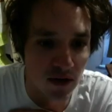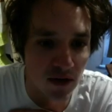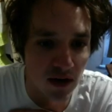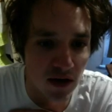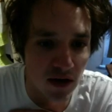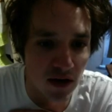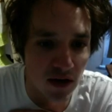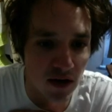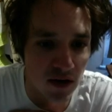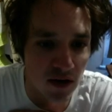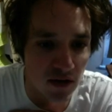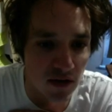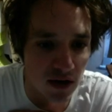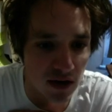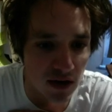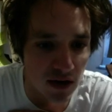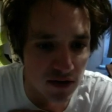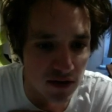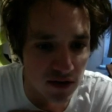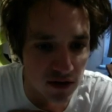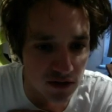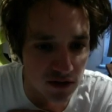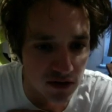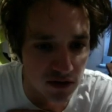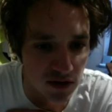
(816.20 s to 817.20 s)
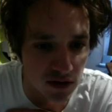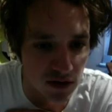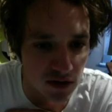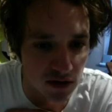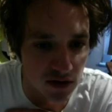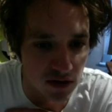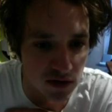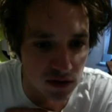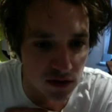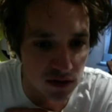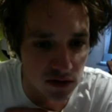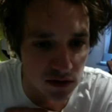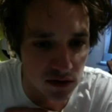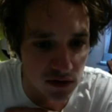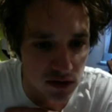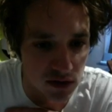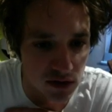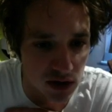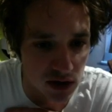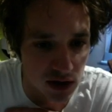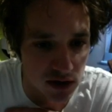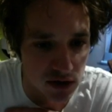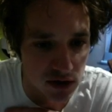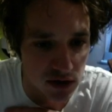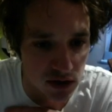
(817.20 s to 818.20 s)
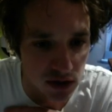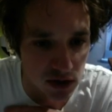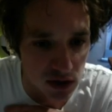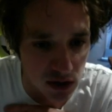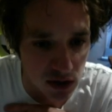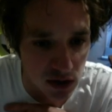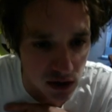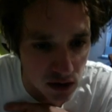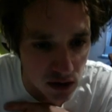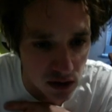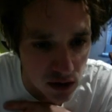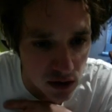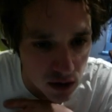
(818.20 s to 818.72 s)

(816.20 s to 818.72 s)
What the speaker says: no, that sounds good. Good gadget.